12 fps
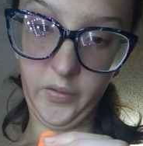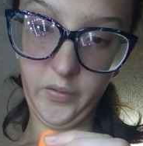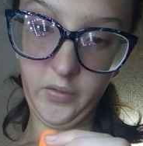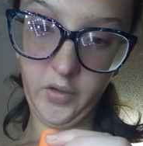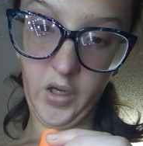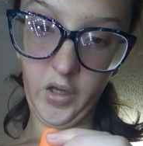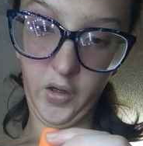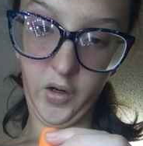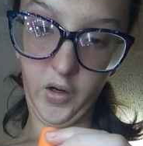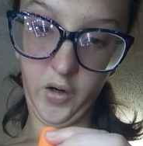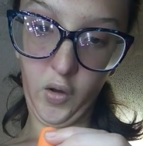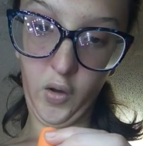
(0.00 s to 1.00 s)

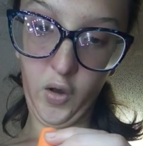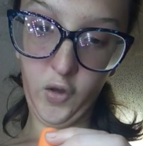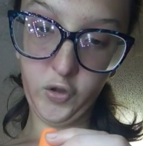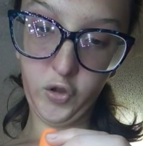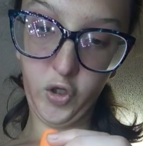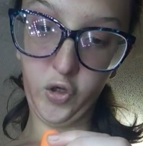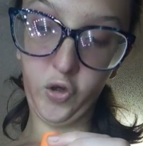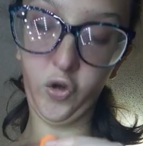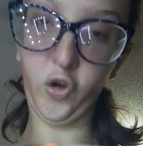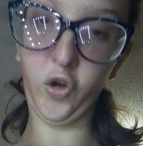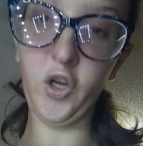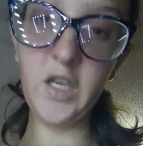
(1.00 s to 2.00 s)
color
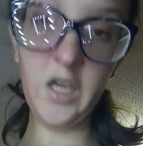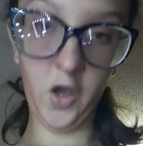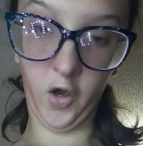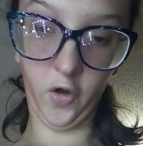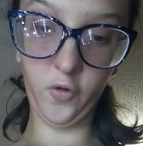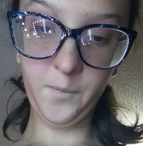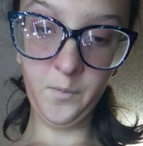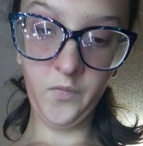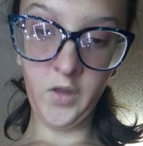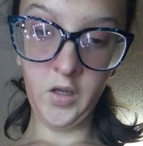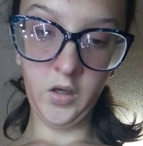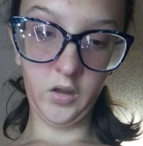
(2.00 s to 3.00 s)
Alter Eco.
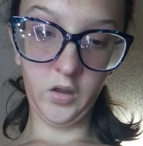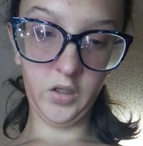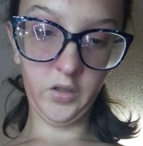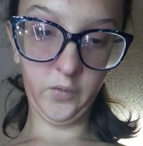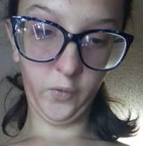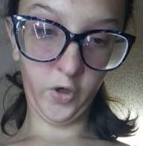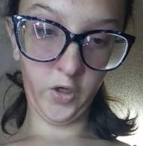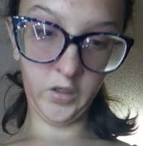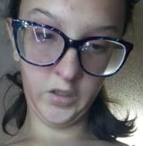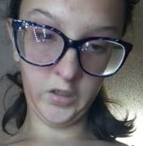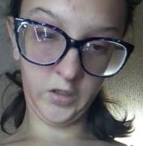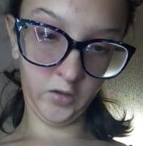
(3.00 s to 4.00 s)
This one
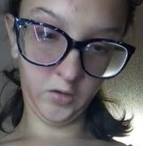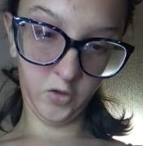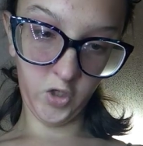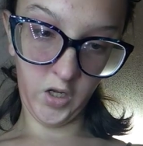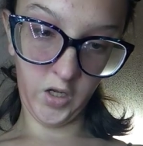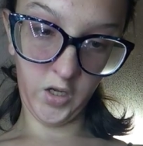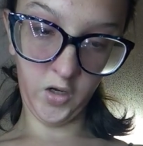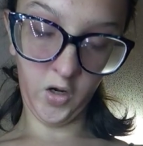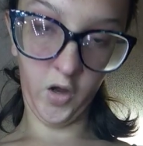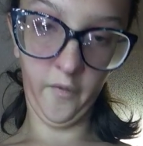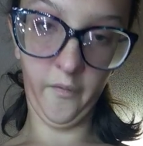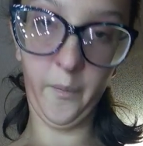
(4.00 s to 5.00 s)
in the shade
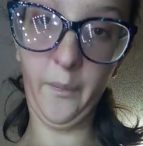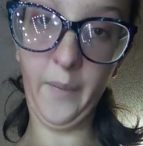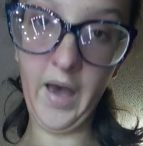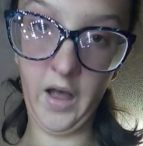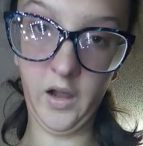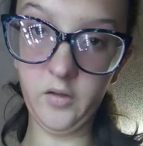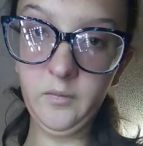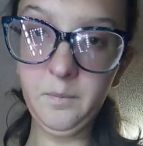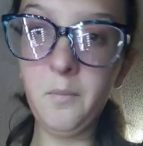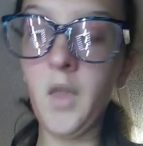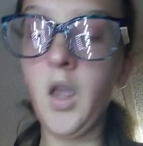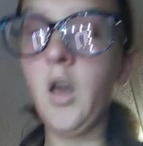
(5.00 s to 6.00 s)
of Belle.
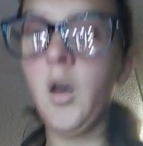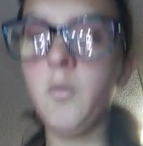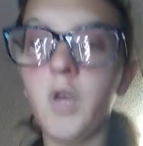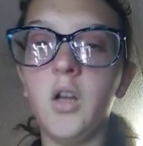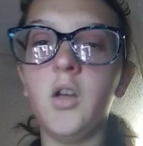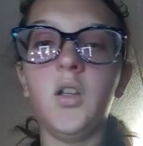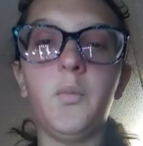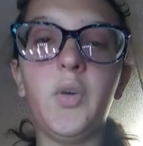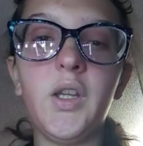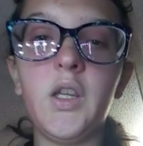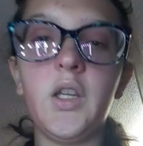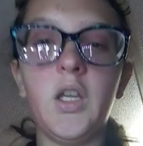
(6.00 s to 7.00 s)
I'm gonna
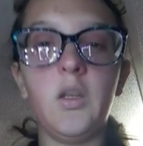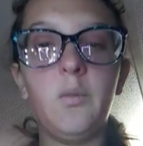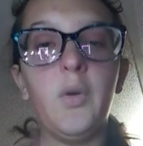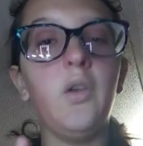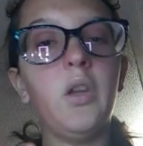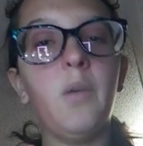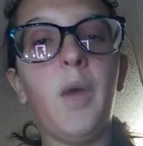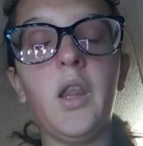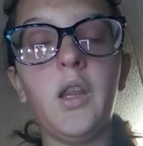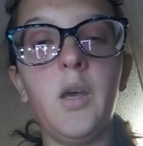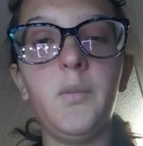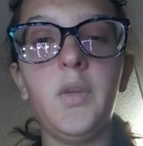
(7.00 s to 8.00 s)
put these both on my
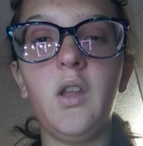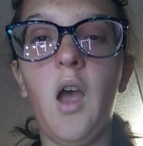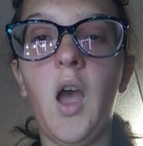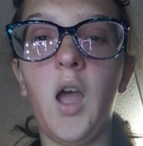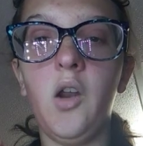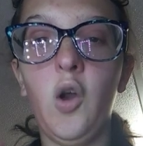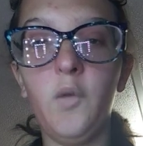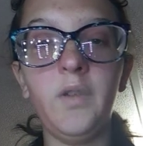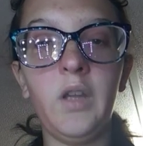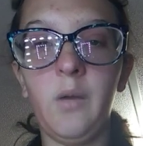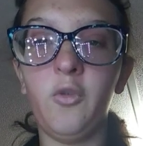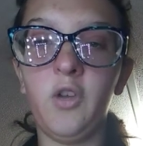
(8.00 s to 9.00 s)
lips and
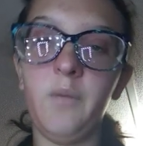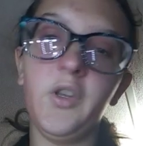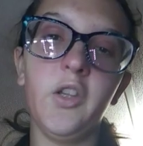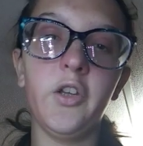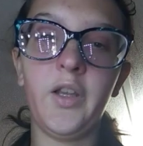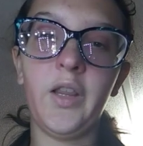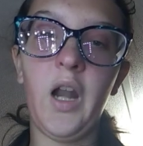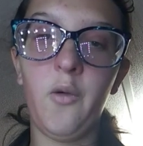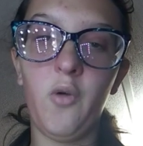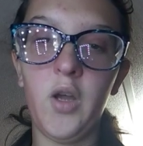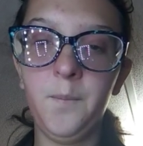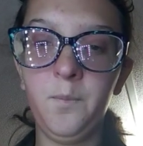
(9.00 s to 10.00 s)
hopefully it will give the look that I
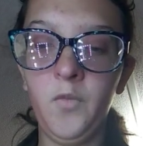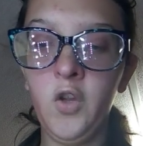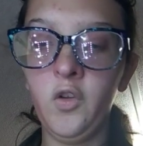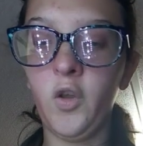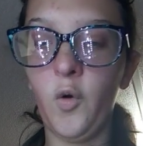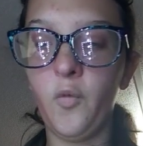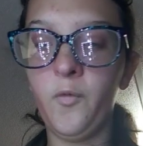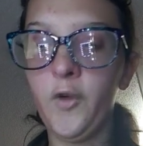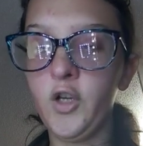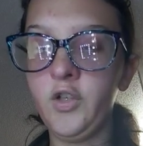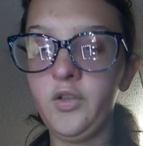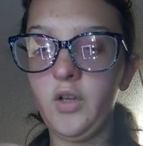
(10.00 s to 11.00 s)
want. So
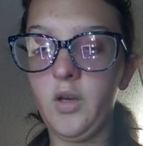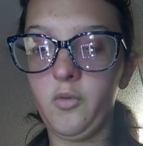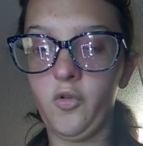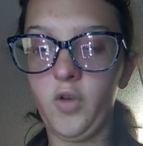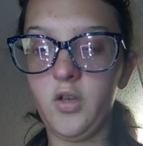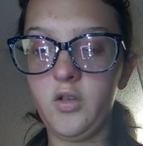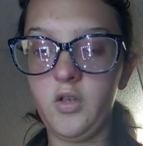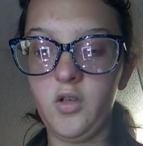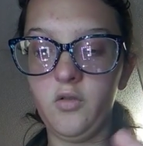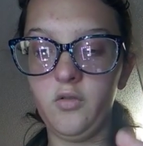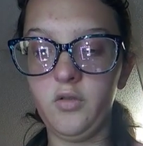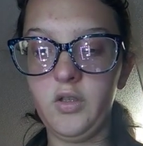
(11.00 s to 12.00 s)
first I'm going to
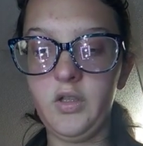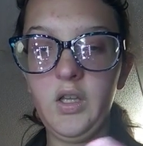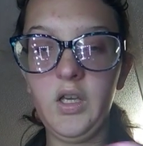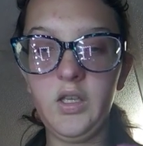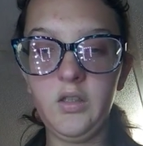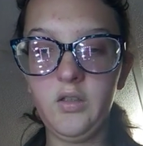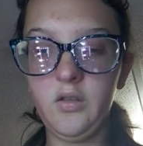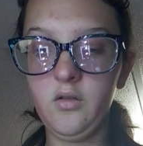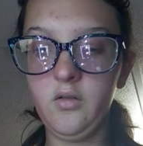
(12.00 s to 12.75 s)
use this,